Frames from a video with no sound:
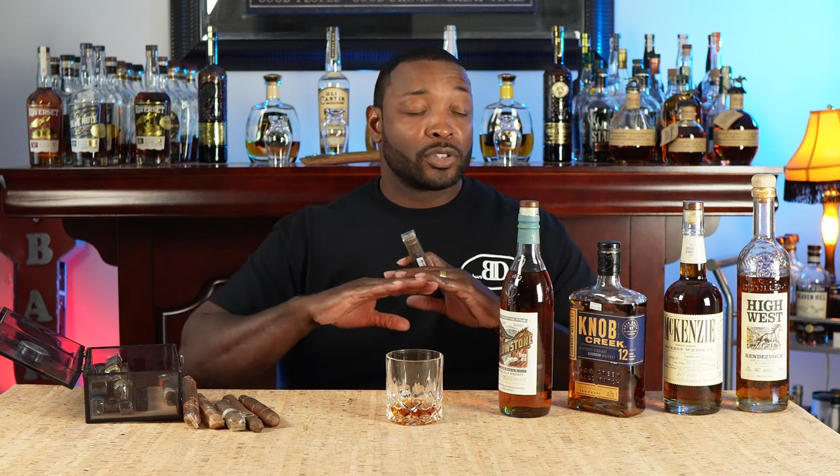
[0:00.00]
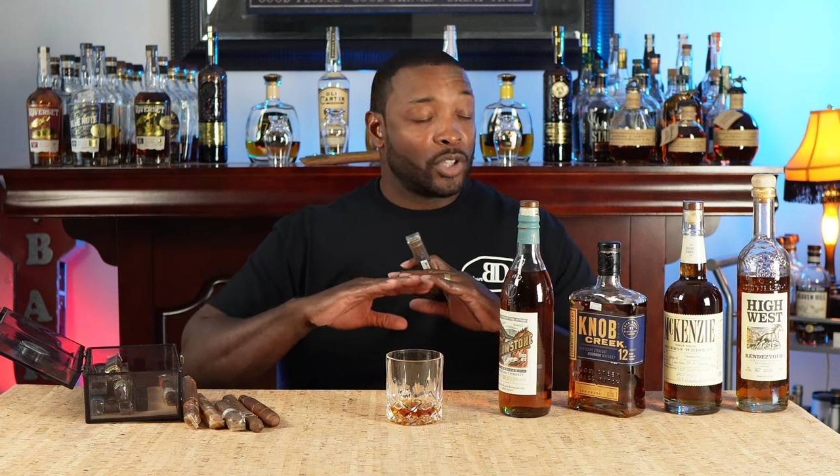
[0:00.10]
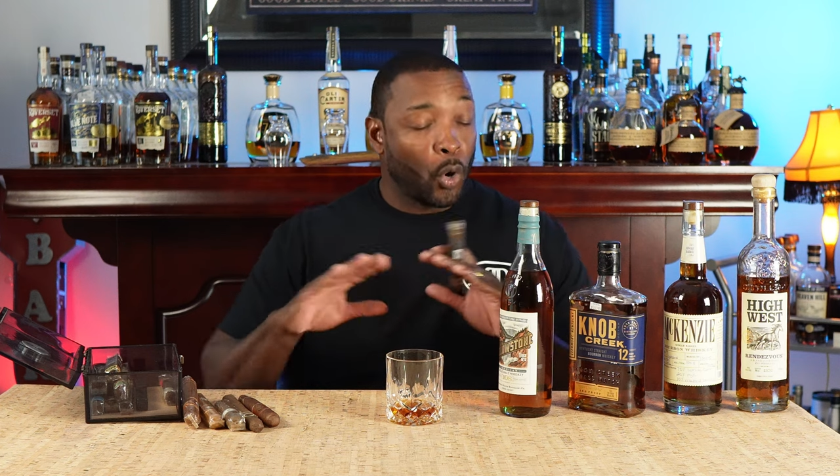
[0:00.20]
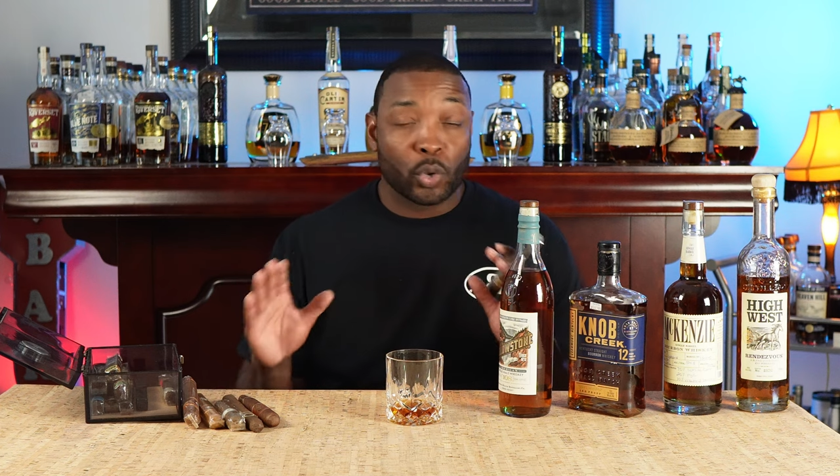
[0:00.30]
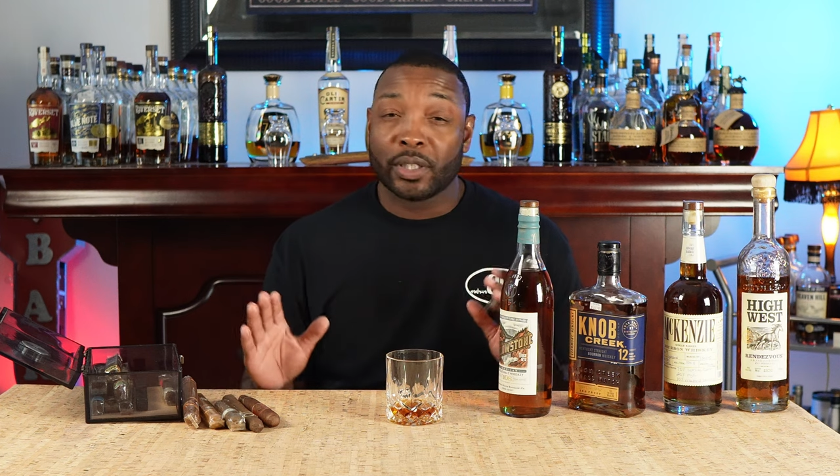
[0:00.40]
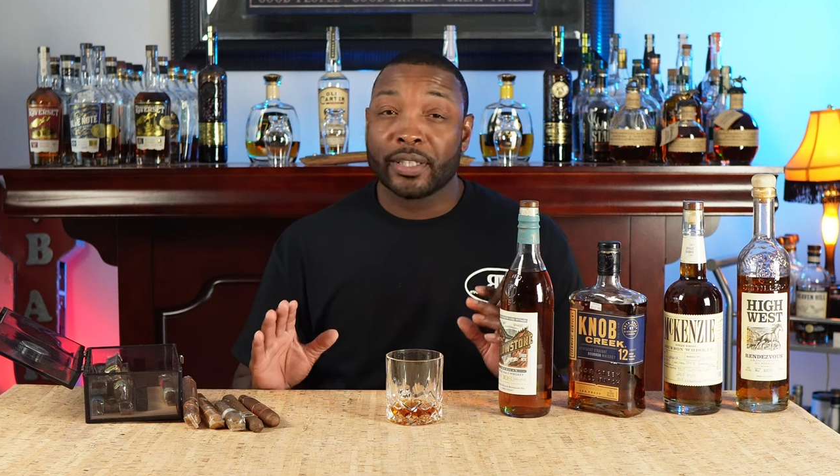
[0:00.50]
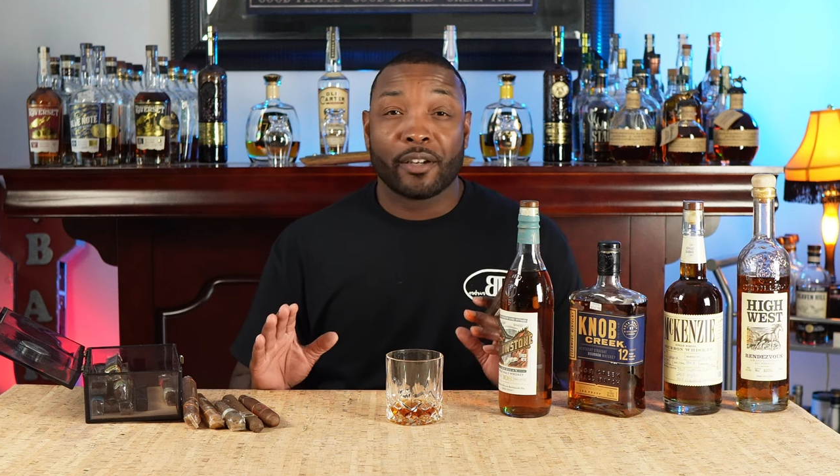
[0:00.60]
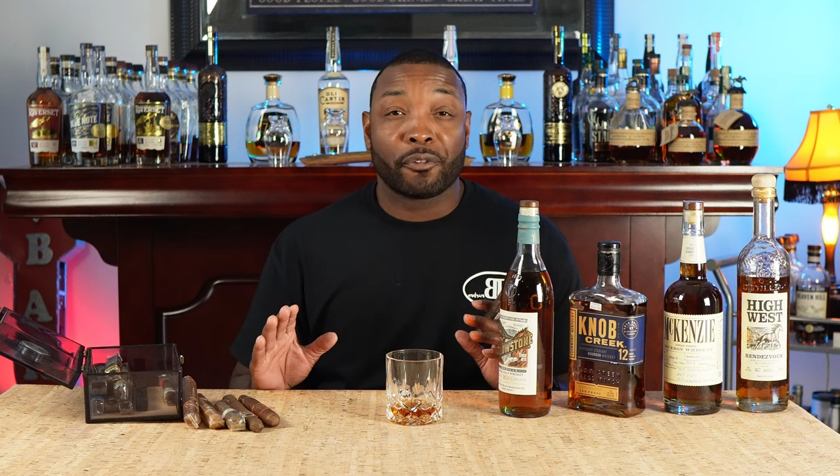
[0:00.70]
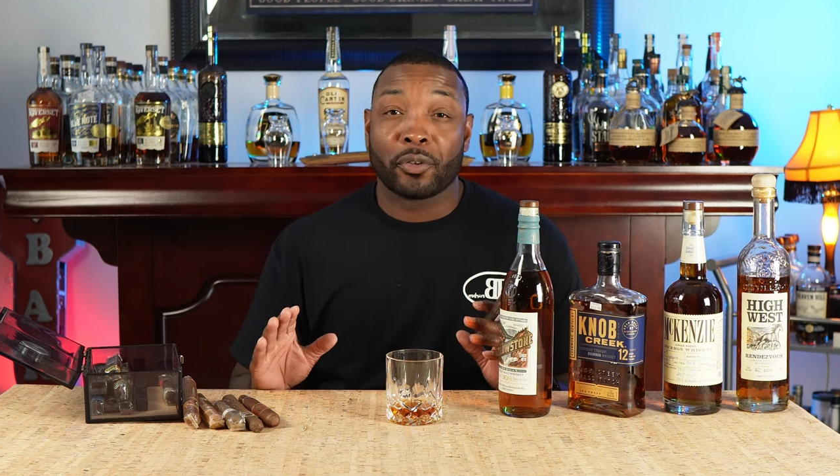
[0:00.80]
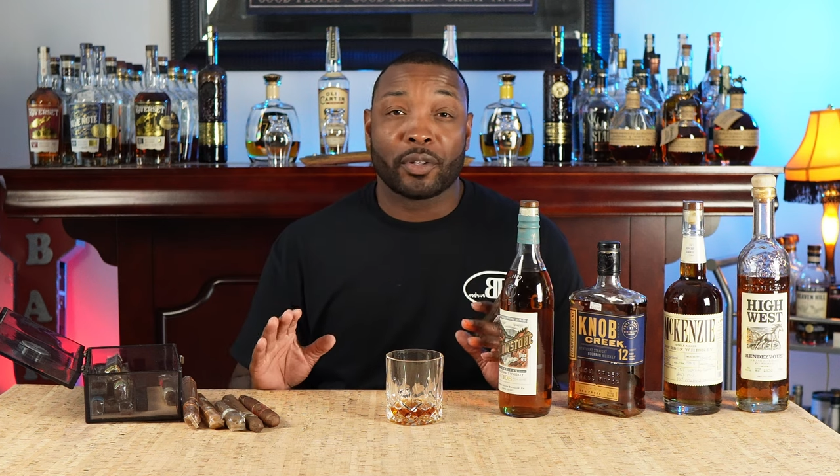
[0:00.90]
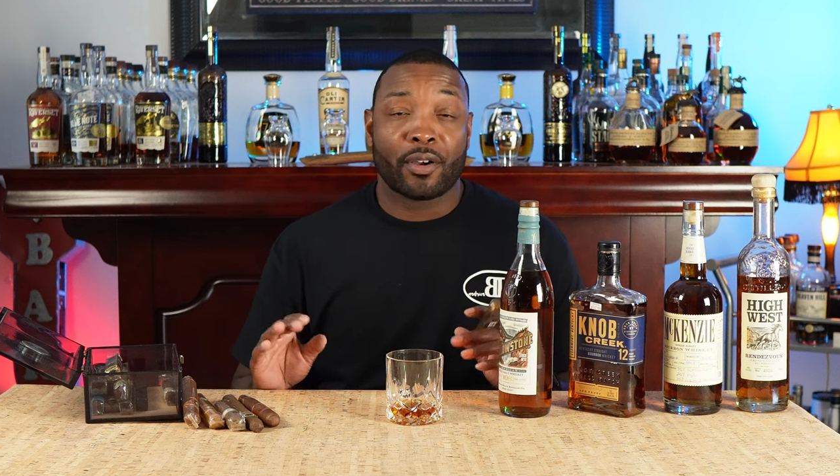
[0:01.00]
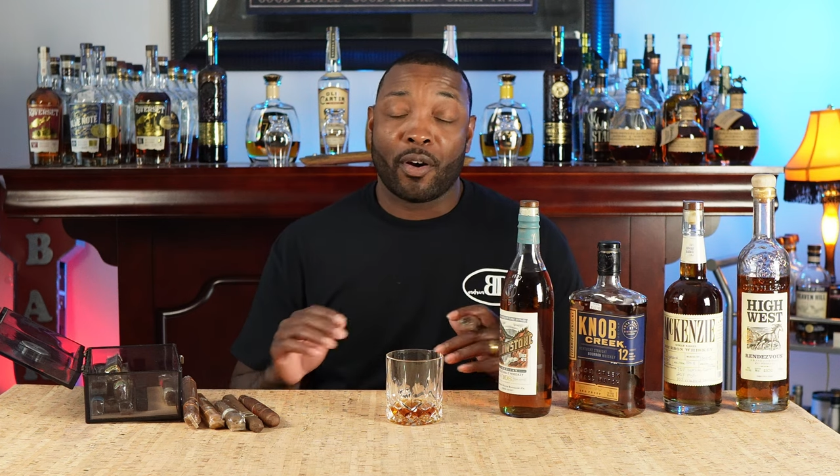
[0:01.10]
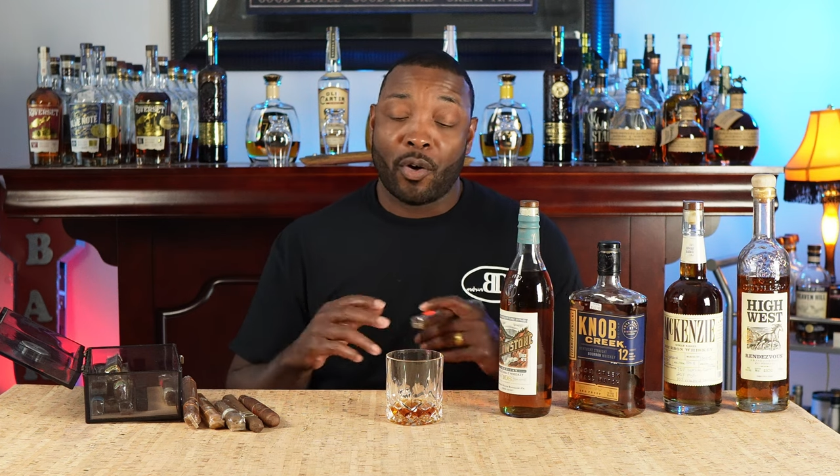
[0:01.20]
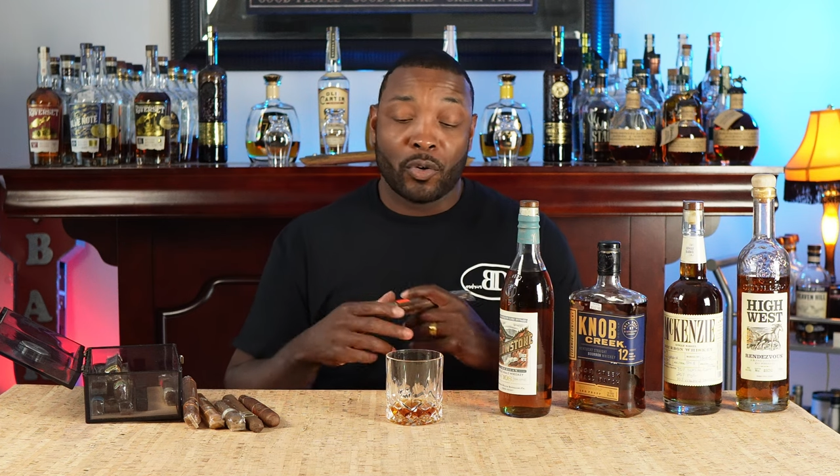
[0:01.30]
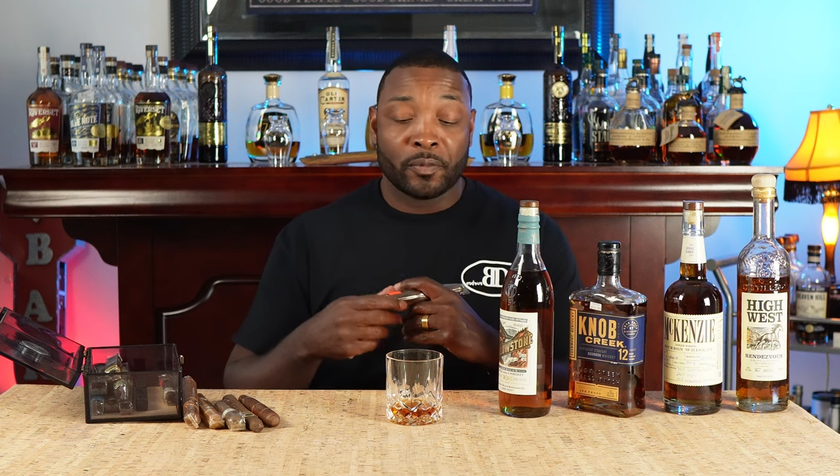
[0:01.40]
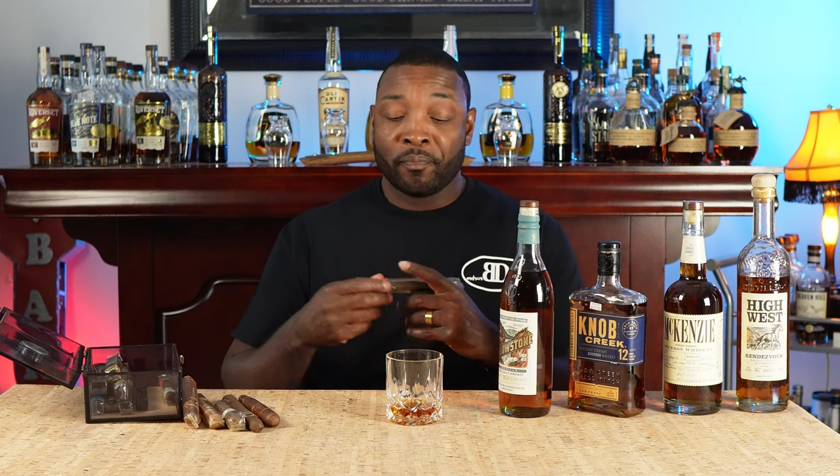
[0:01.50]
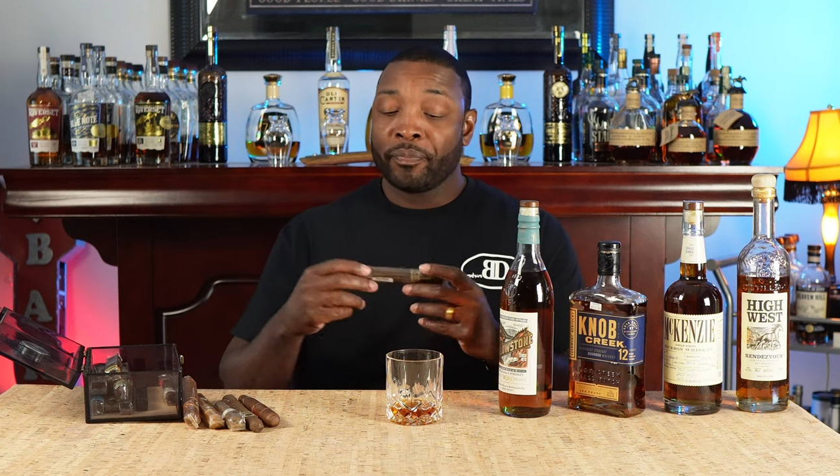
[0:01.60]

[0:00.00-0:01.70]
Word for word: totally different on their own.